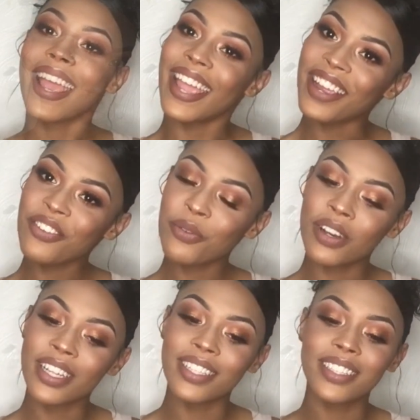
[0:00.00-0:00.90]
Hey
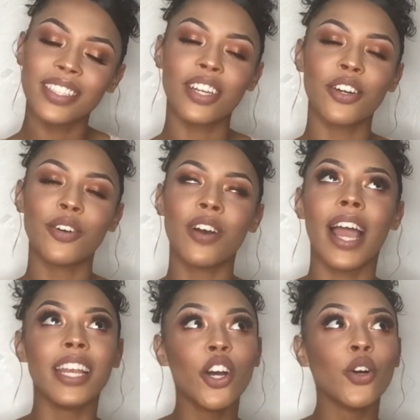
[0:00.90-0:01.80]
everyone, so
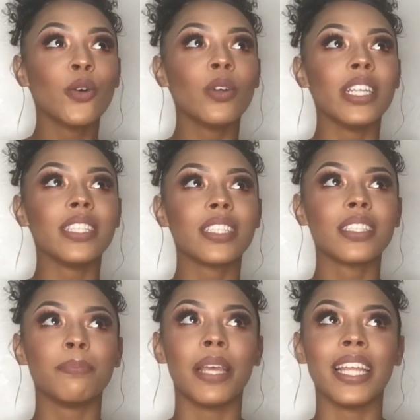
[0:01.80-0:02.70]
I know
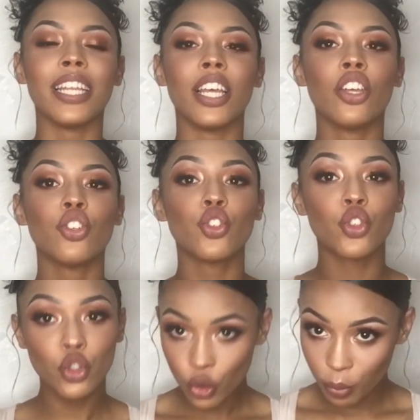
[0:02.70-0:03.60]
it's been
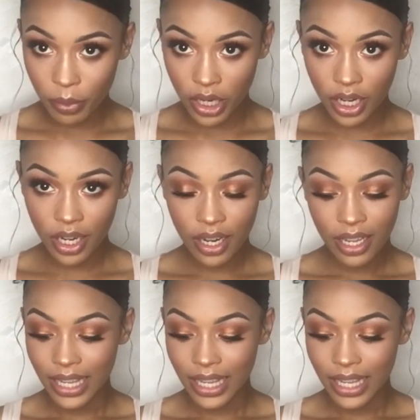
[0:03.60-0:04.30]
super